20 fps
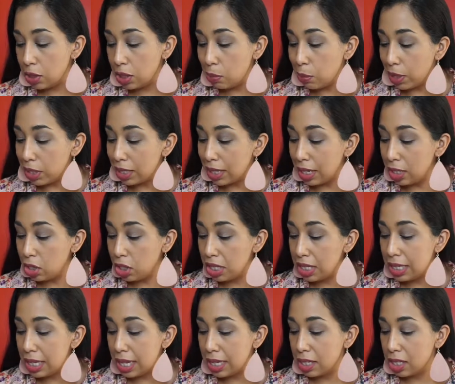small
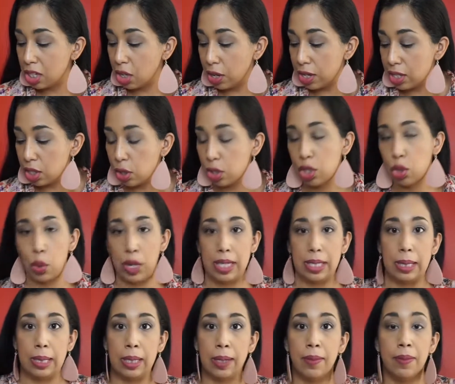sections and scrunch or
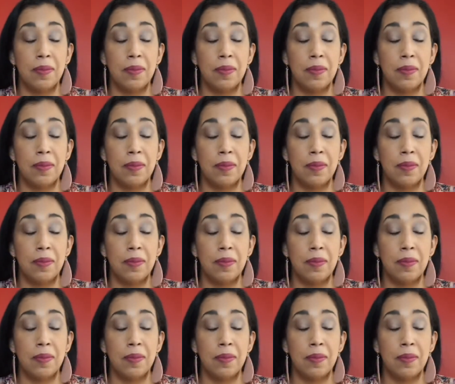twist.